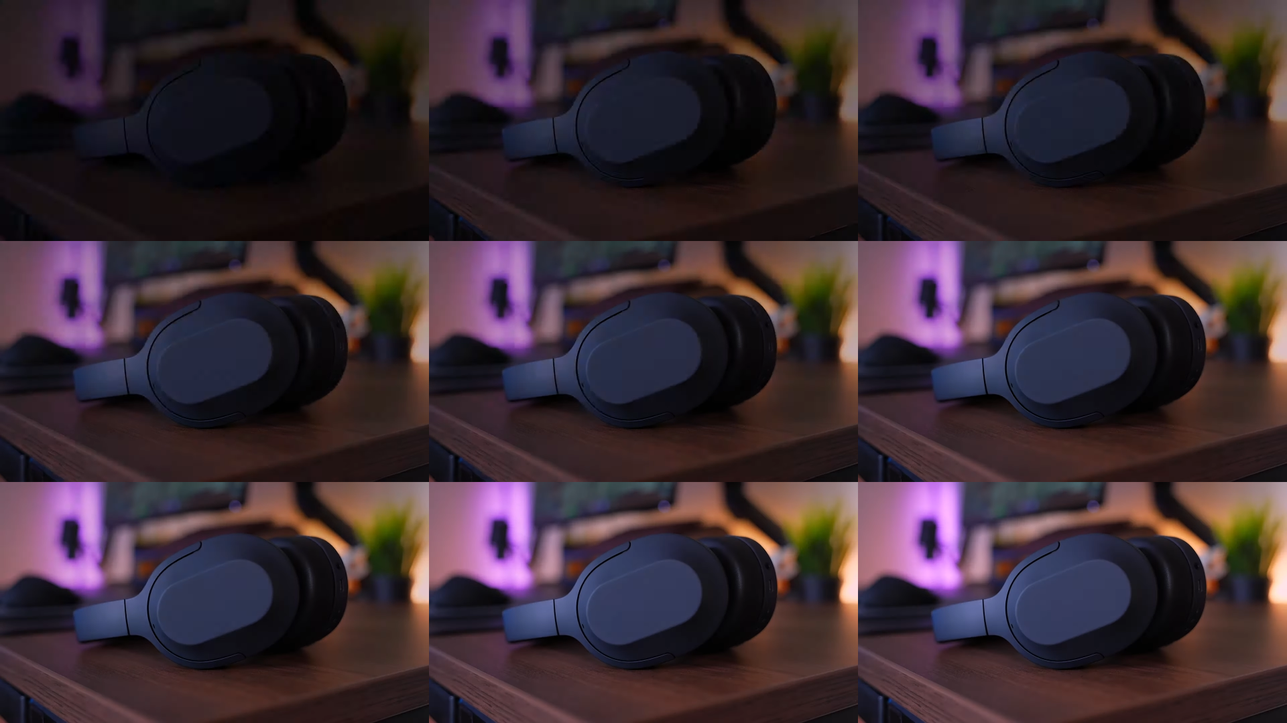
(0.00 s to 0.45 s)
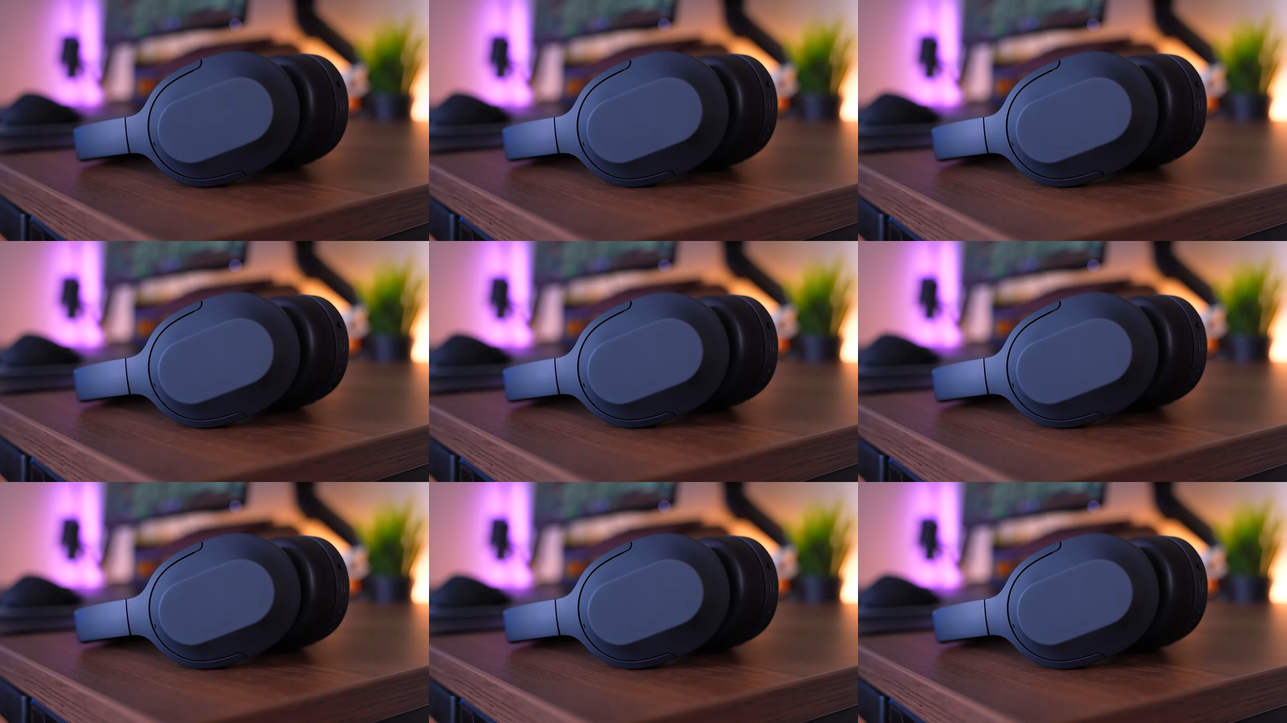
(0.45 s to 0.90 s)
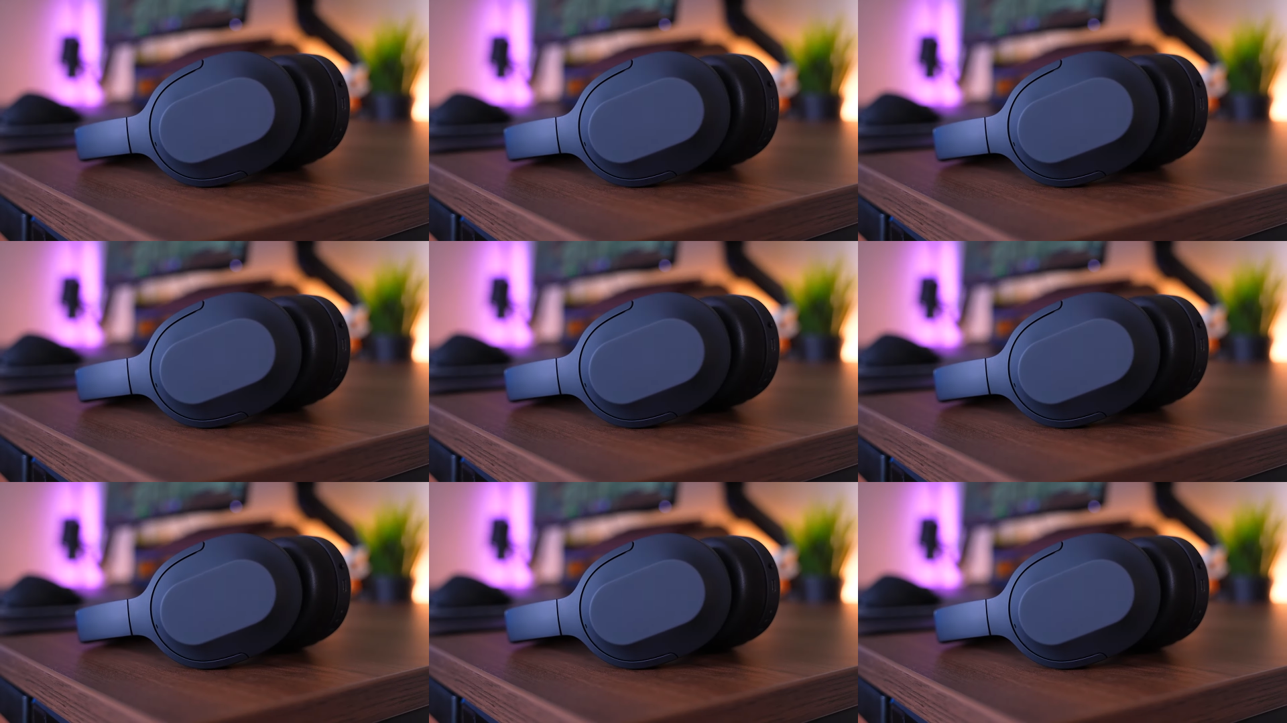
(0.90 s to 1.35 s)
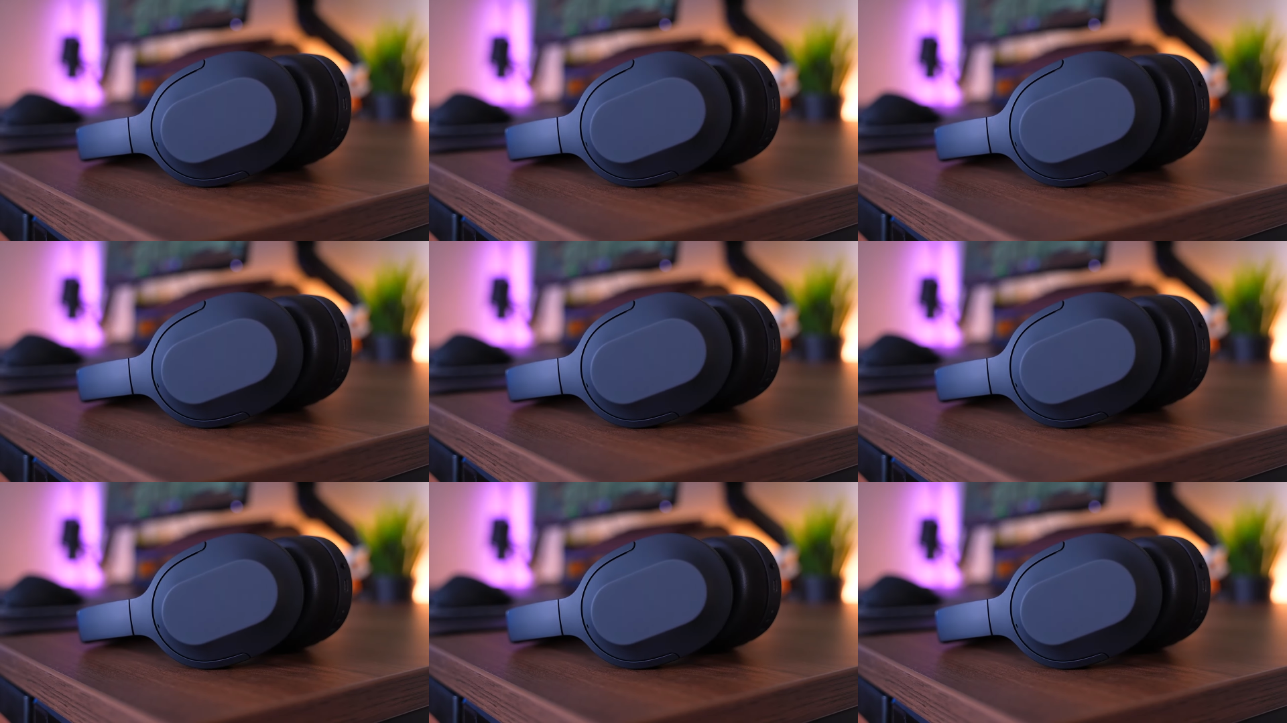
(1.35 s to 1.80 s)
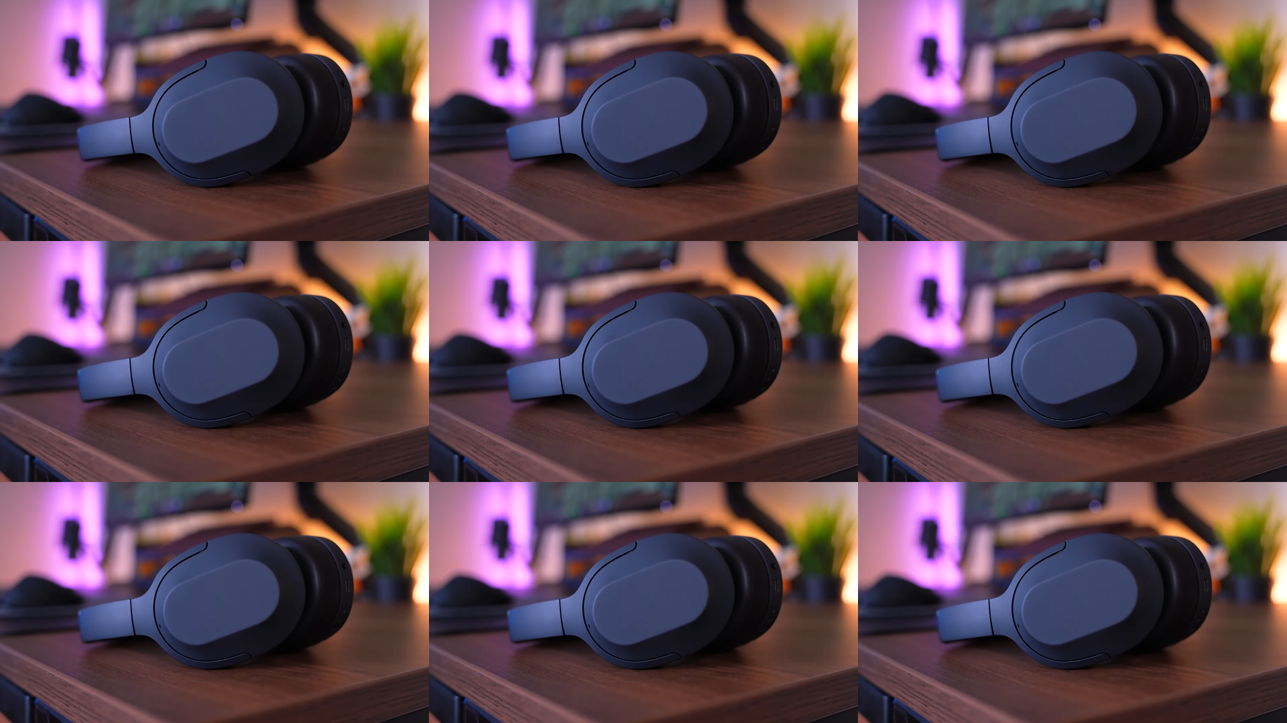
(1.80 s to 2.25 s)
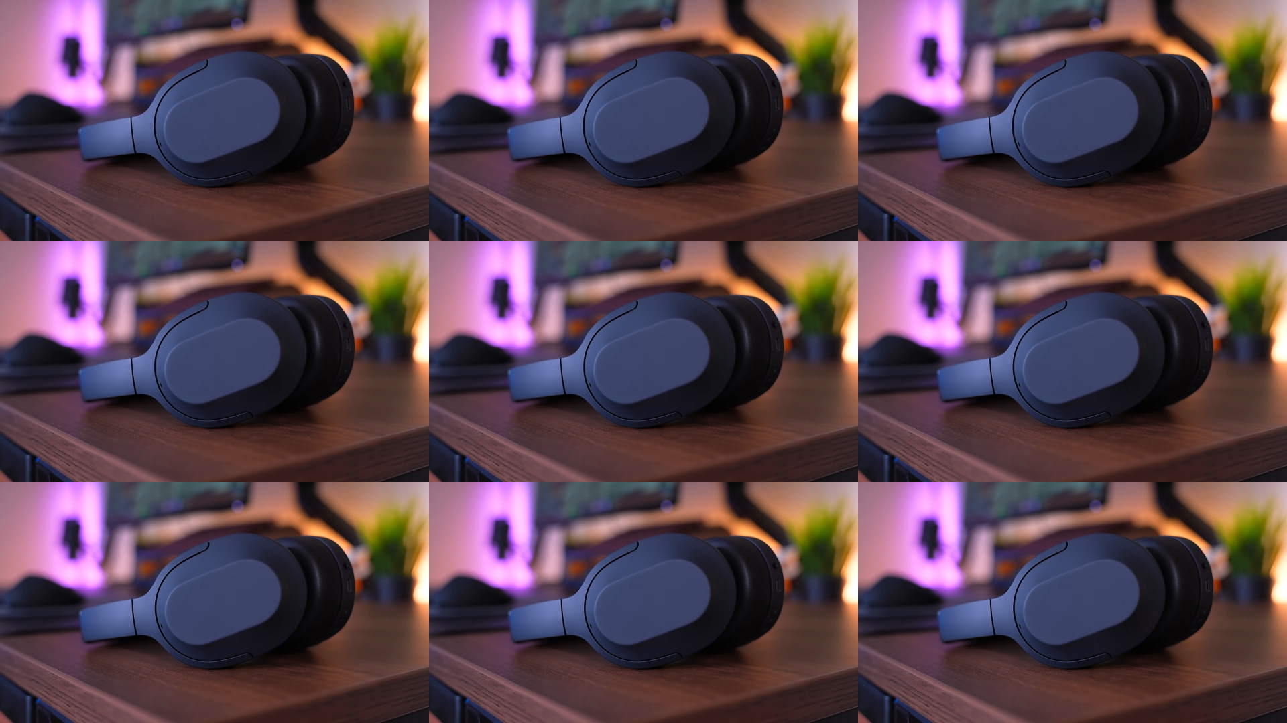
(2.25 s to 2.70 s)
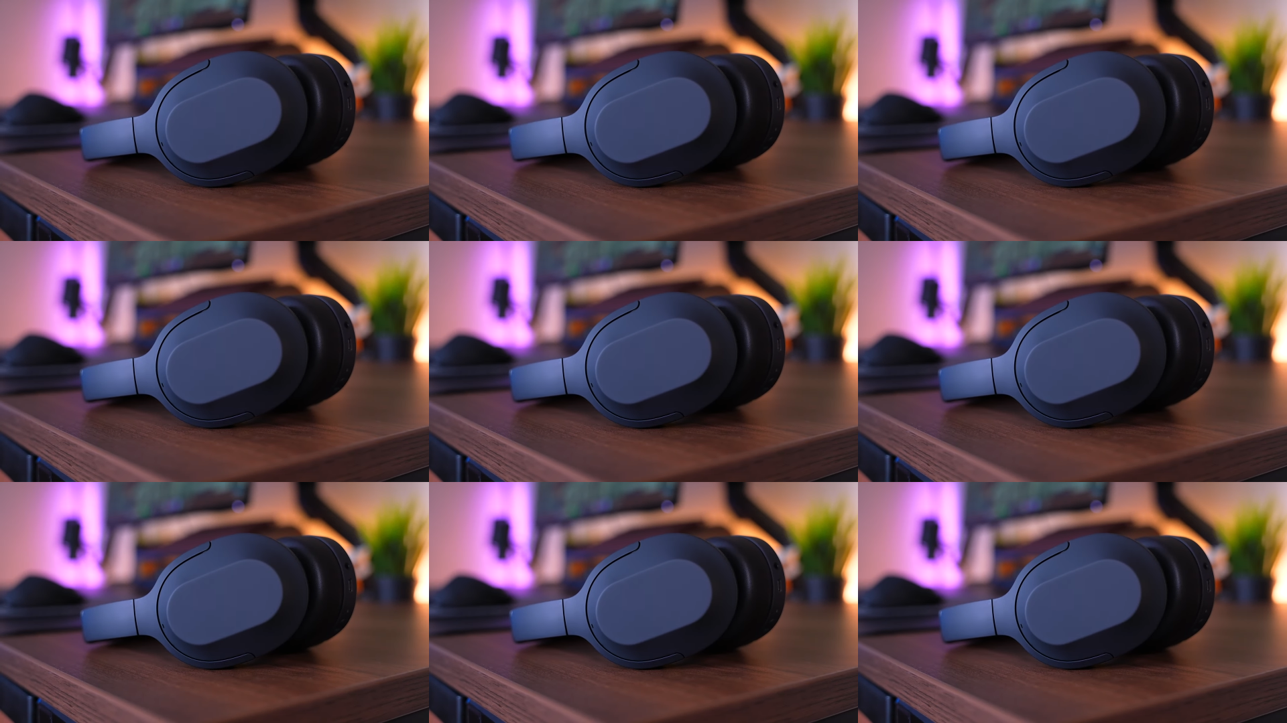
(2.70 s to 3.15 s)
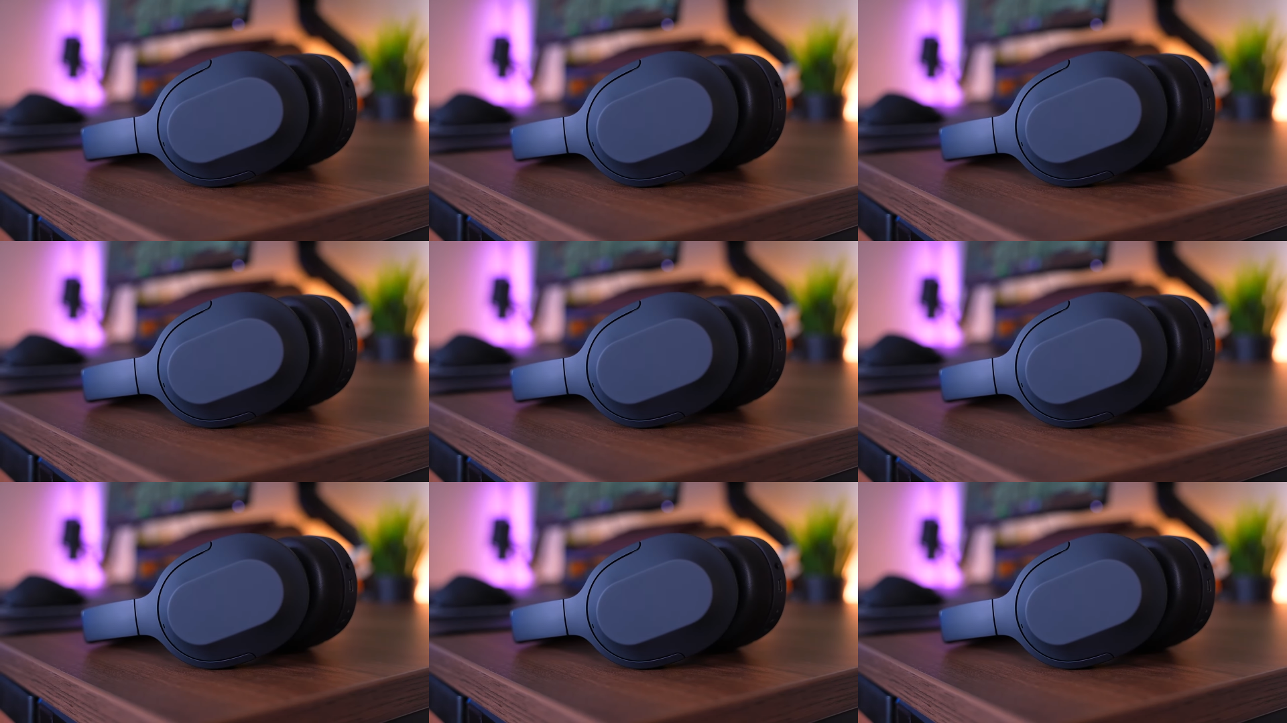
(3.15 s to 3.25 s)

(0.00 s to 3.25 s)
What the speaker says: No face is visible, so there are no lips to read.